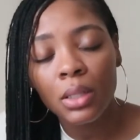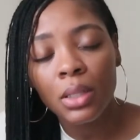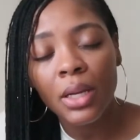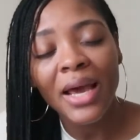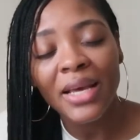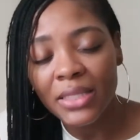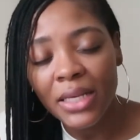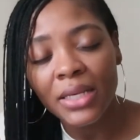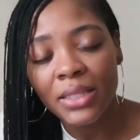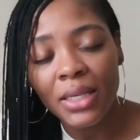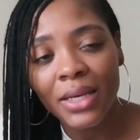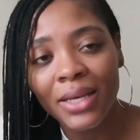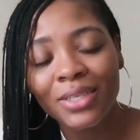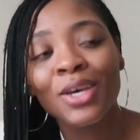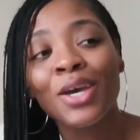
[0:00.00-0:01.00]
as I
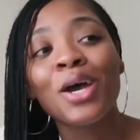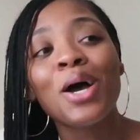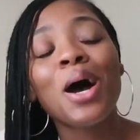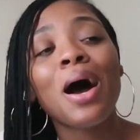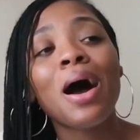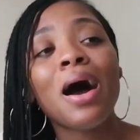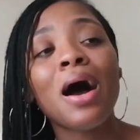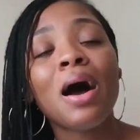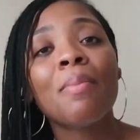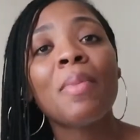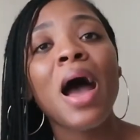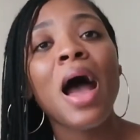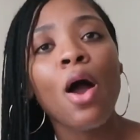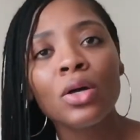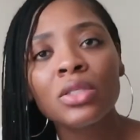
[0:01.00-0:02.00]
said um,
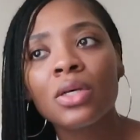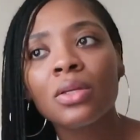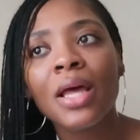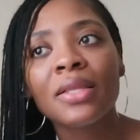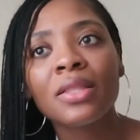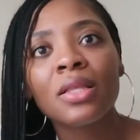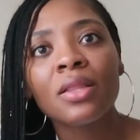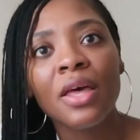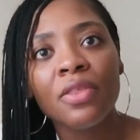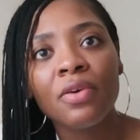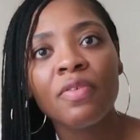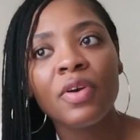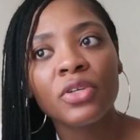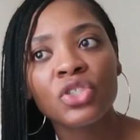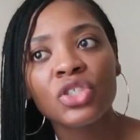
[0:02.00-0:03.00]
i also like the leather
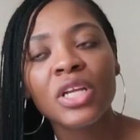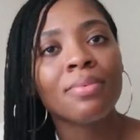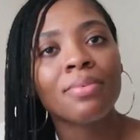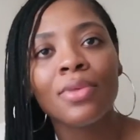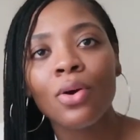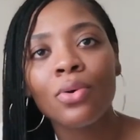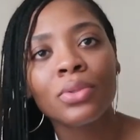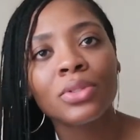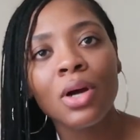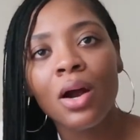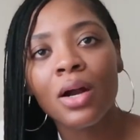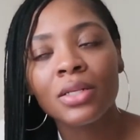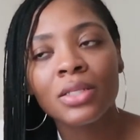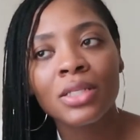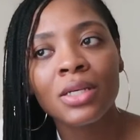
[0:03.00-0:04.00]
version those
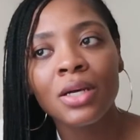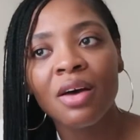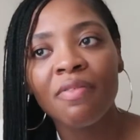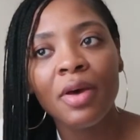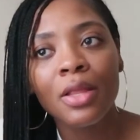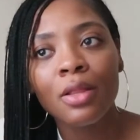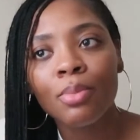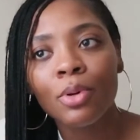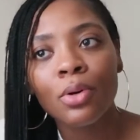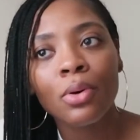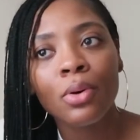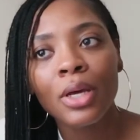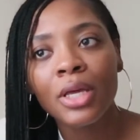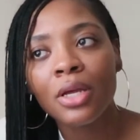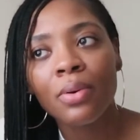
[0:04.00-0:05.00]
aren't
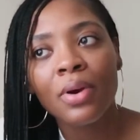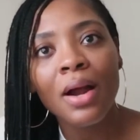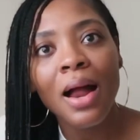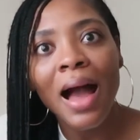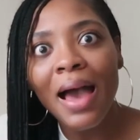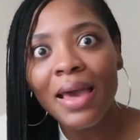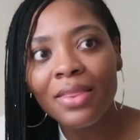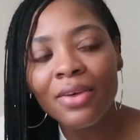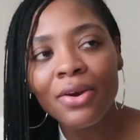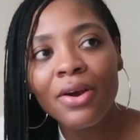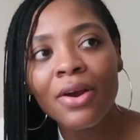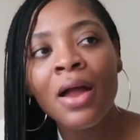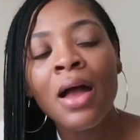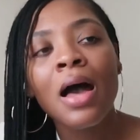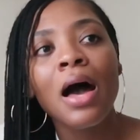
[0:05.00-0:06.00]
available anywhere
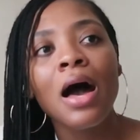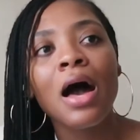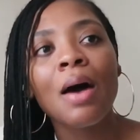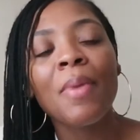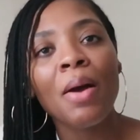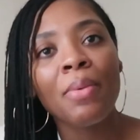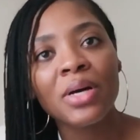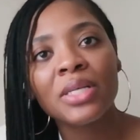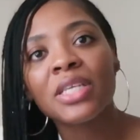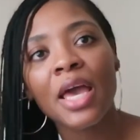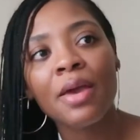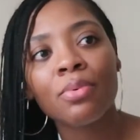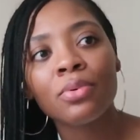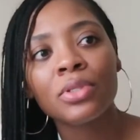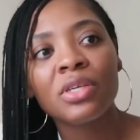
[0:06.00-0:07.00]
either um, i was
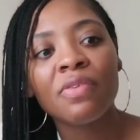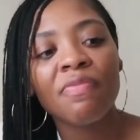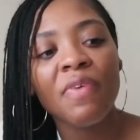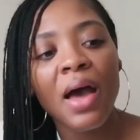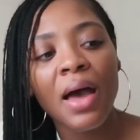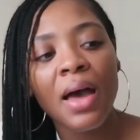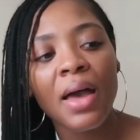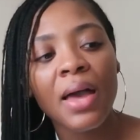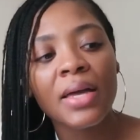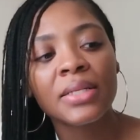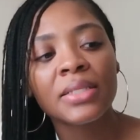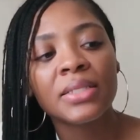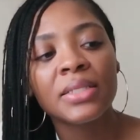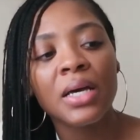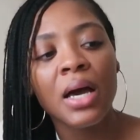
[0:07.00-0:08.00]
able to
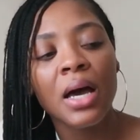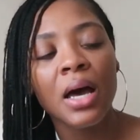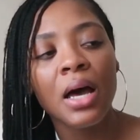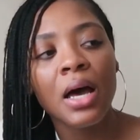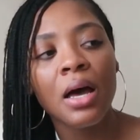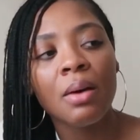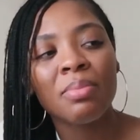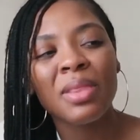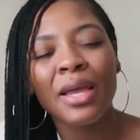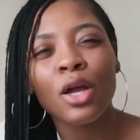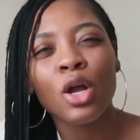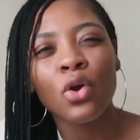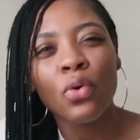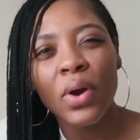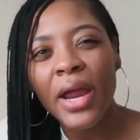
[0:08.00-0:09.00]
find um, like a
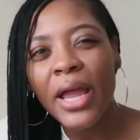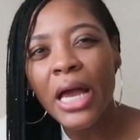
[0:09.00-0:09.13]
gray